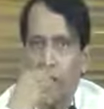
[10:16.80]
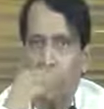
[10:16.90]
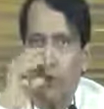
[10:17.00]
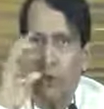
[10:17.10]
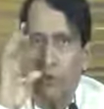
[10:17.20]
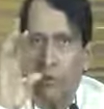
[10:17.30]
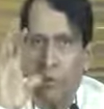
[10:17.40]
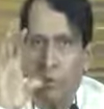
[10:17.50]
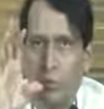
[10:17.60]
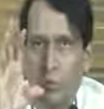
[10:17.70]
to
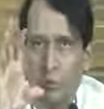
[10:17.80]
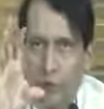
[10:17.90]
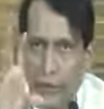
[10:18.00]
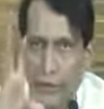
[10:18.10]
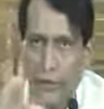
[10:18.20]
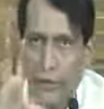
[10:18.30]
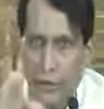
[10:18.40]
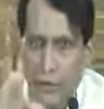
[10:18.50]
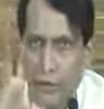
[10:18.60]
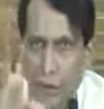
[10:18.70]
find out how
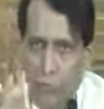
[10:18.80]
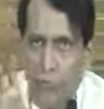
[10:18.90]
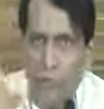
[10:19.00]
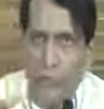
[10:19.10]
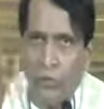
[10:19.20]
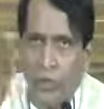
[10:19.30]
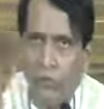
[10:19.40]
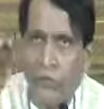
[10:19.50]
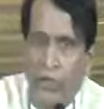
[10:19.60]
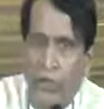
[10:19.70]
far what you have learned
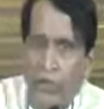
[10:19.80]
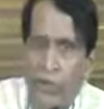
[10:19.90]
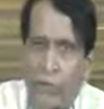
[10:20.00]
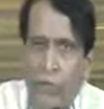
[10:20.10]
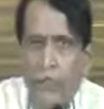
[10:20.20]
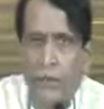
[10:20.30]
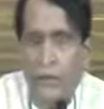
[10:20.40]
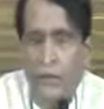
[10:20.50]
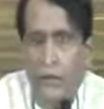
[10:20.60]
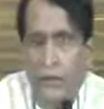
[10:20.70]
is applied
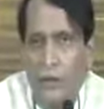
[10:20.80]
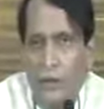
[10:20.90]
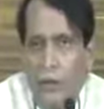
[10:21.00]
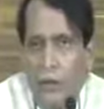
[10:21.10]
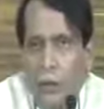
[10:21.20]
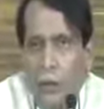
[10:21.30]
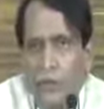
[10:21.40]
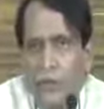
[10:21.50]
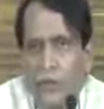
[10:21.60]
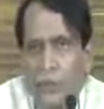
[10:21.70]
and what is that new
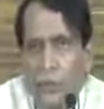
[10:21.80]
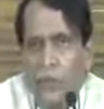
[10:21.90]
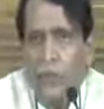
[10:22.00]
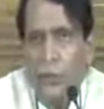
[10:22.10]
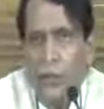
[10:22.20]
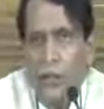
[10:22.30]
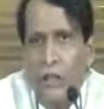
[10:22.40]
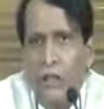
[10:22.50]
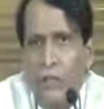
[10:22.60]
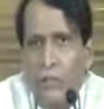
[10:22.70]
thing you are going to learn.
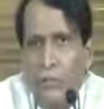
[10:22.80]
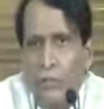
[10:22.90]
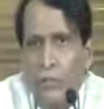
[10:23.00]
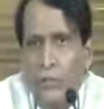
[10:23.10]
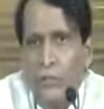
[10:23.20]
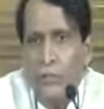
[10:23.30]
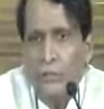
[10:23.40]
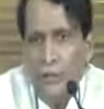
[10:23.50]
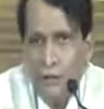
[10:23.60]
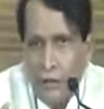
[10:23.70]
You must
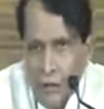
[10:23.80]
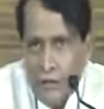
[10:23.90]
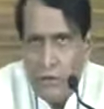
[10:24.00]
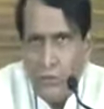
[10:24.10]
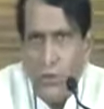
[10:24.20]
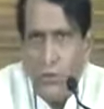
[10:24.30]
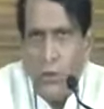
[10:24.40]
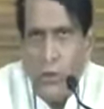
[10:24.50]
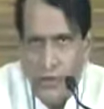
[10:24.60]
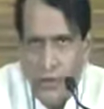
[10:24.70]
learn, you already
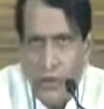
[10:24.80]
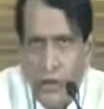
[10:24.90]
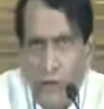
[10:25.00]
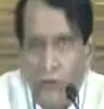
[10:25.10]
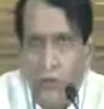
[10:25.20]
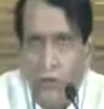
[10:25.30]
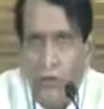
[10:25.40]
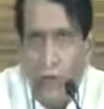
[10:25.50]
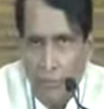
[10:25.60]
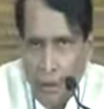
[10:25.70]
learned,
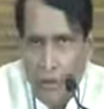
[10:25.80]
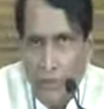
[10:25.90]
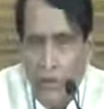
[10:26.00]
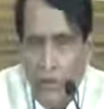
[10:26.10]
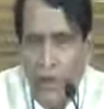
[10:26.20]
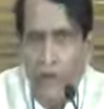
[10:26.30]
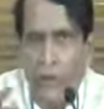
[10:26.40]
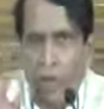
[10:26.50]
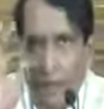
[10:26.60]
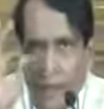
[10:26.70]
applied, and as
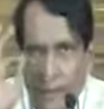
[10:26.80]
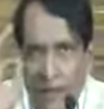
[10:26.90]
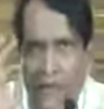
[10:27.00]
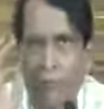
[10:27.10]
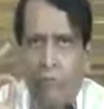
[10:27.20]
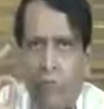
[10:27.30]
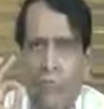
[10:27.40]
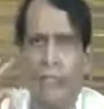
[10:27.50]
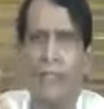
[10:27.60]
I said very clearly,